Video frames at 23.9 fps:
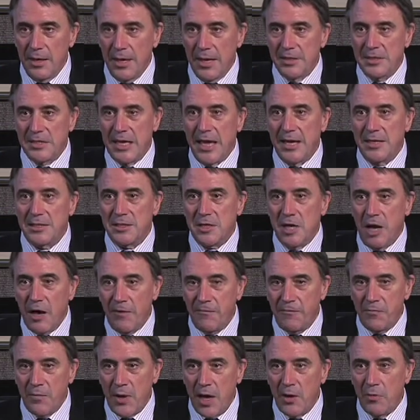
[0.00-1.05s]
It's had
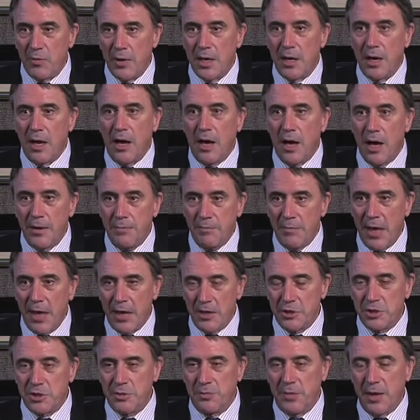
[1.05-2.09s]
tough rhetoric
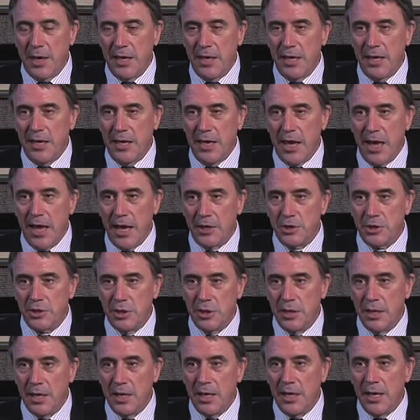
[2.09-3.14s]
unmatched by any
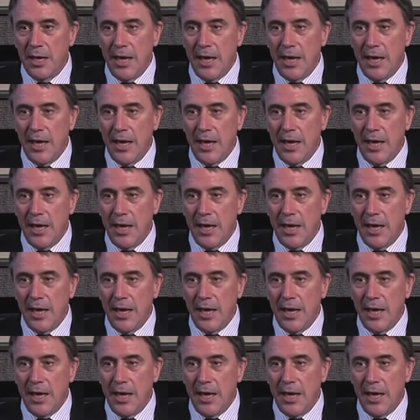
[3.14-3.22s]
action,